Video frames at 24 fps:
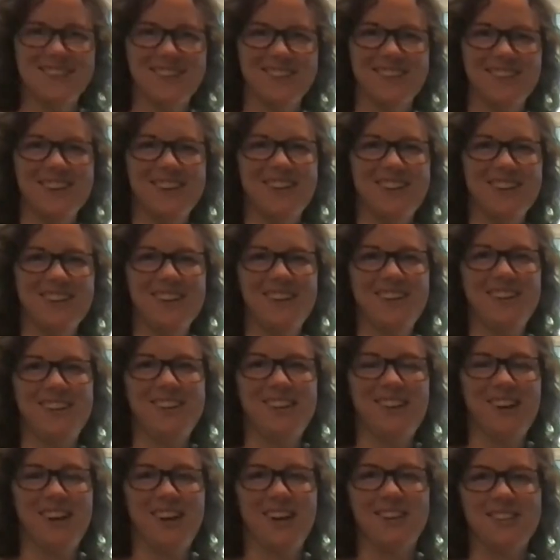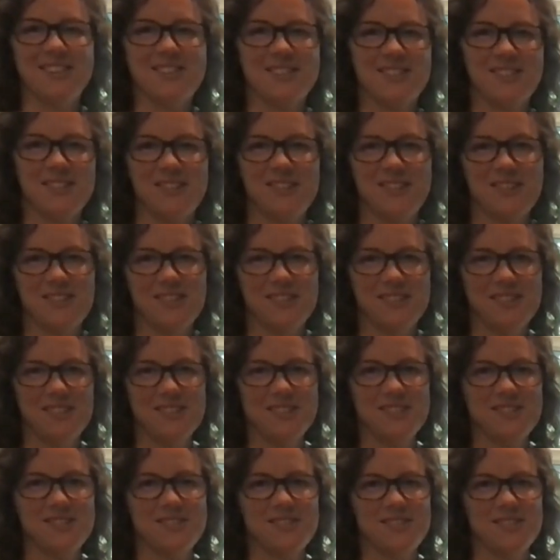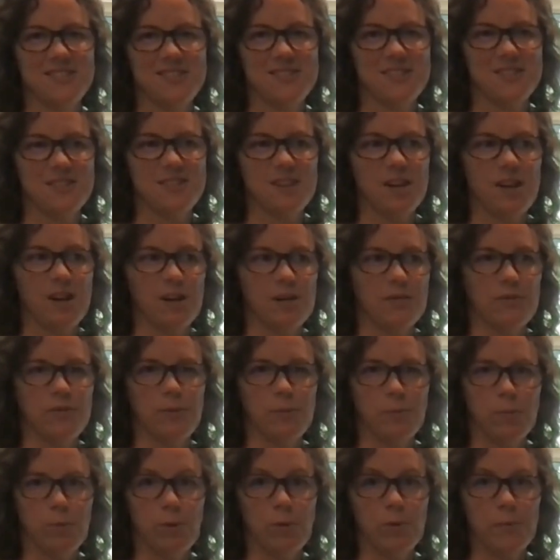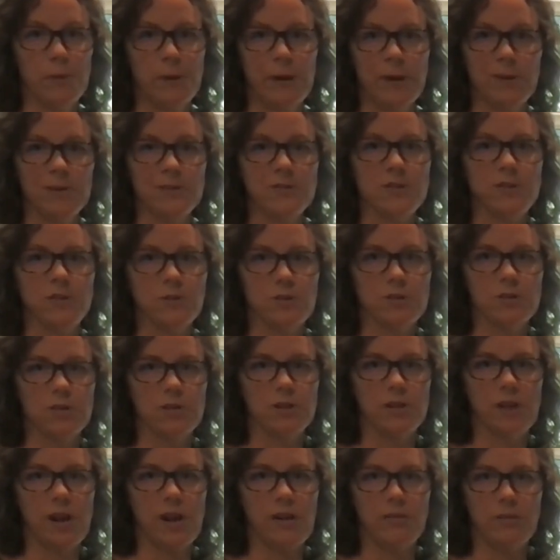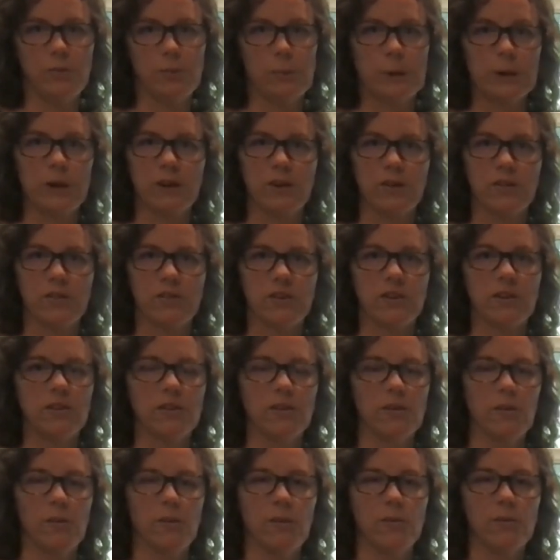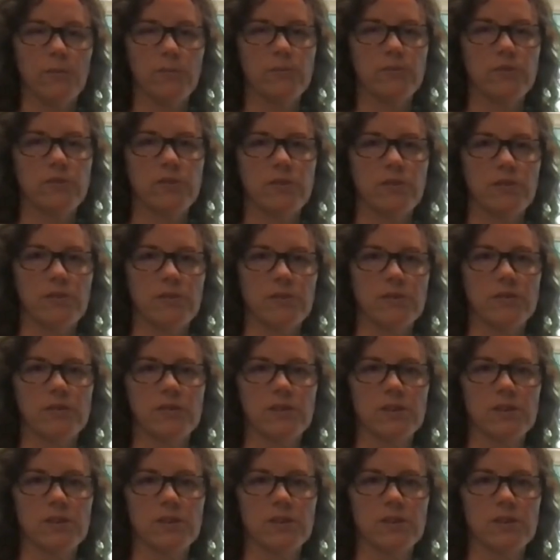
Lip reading: and yeah, so it's tough, and both parents usually have to work outside the home, so